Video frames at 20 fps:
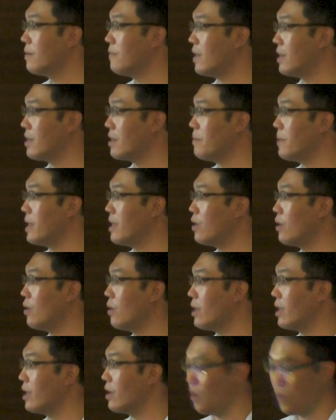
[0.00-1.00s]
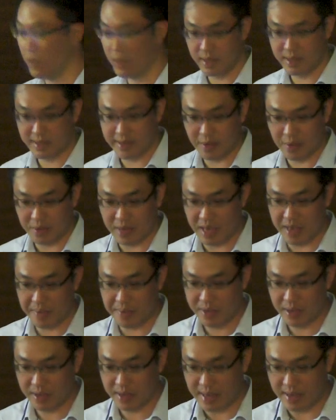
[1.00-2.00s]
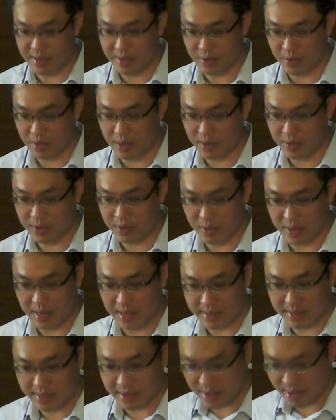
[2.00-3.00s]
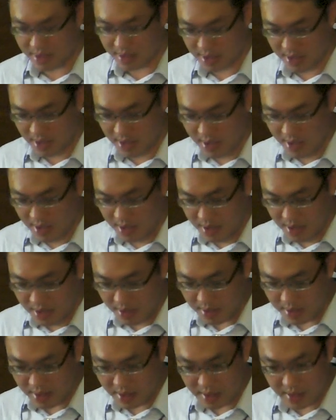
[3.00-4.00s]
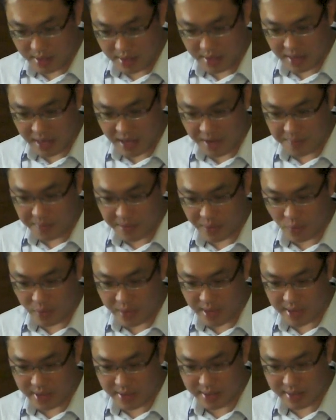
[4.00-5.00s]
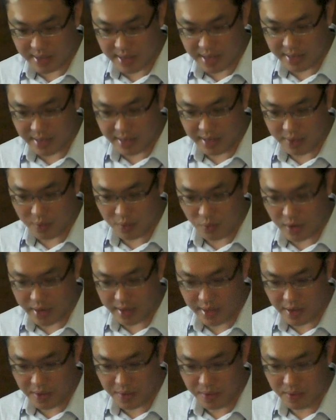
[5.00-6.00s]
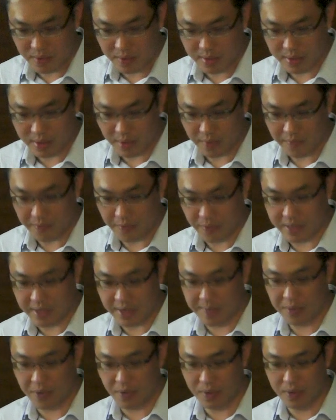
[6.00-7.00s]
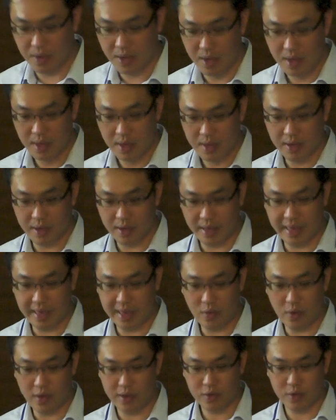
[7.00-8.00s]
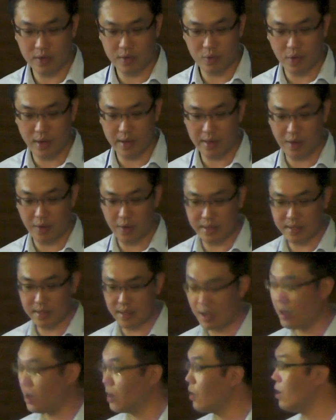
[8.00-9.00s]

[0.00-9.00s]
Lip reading: fundamental in all the cell type. So that's the topic we are studying right now. So for example, the key question right now is